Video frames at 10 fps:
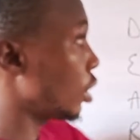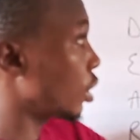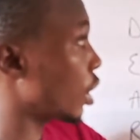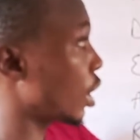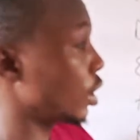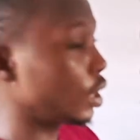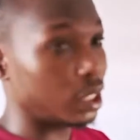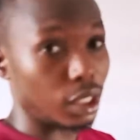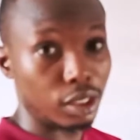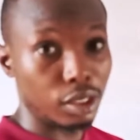is and the
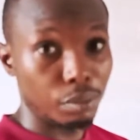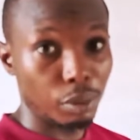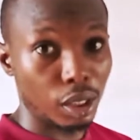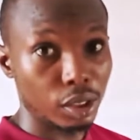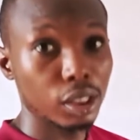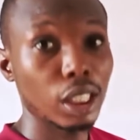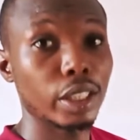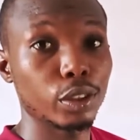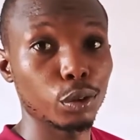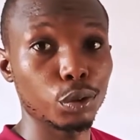credit balance. Now
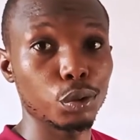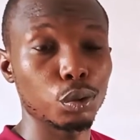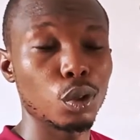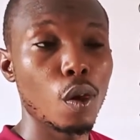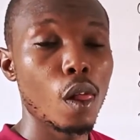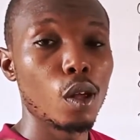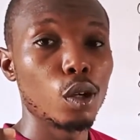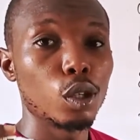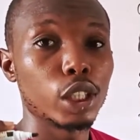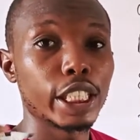let's go to
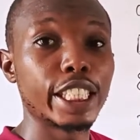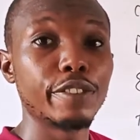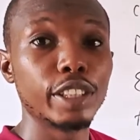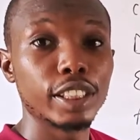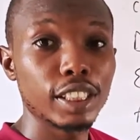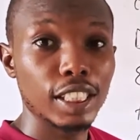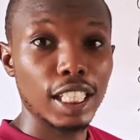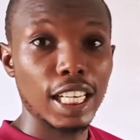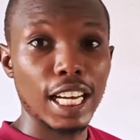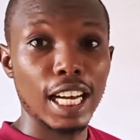giving
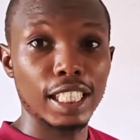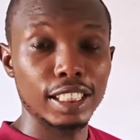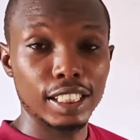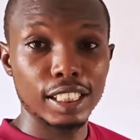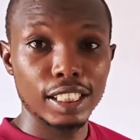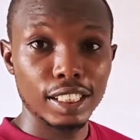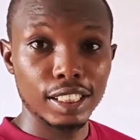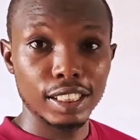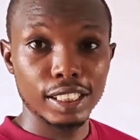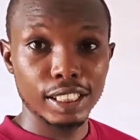and
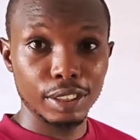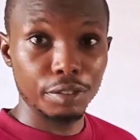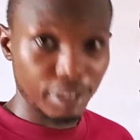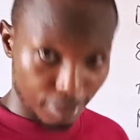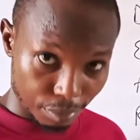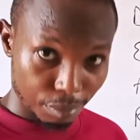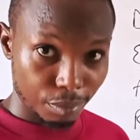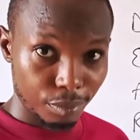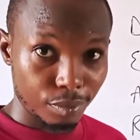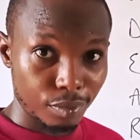receiving.
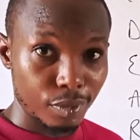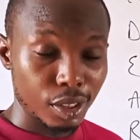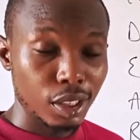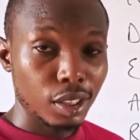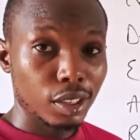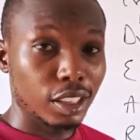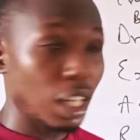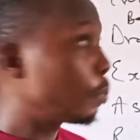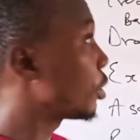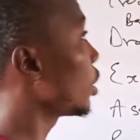
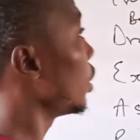Debit